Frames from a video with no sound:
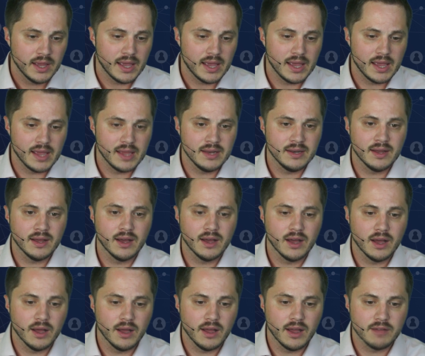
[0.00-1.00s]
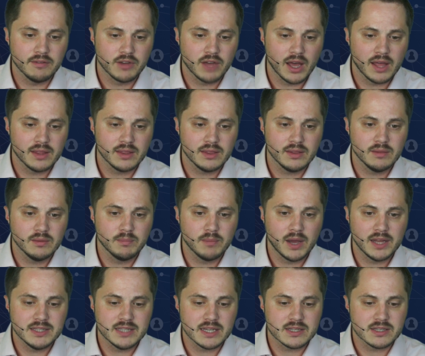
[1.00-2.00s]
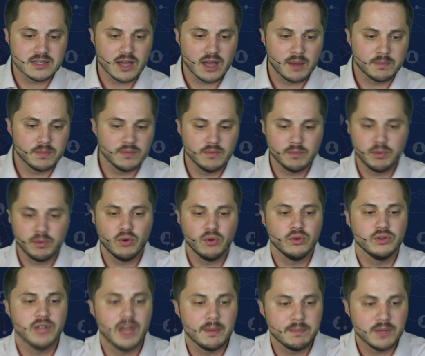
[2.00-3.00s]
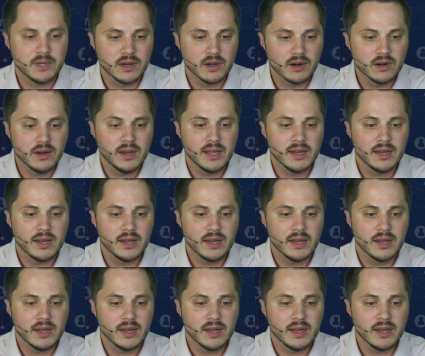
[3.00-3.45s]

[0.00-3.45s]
and I've got my desktop pulled up here,